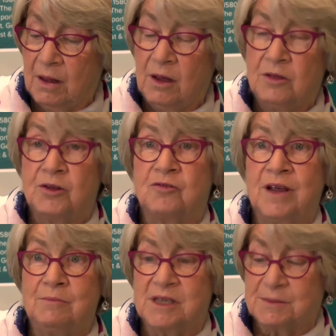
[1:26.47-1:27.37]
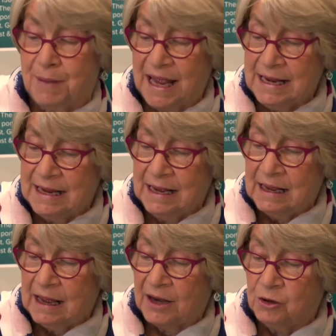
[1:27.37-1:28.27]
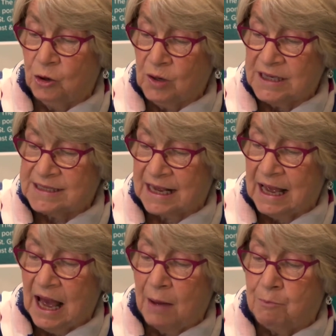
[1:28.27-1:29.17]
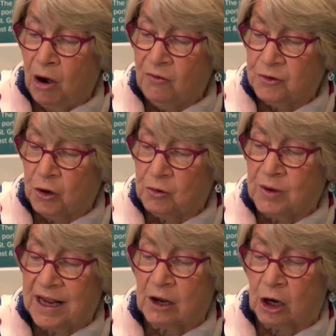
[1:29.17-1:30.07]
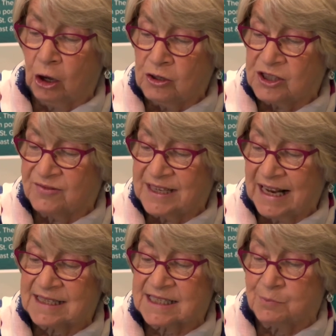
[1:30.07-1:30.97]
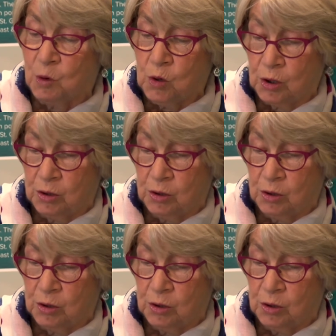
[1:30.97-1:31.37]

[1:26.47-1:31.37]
The train was big and noisy and puffed out great clouds of dense smoke.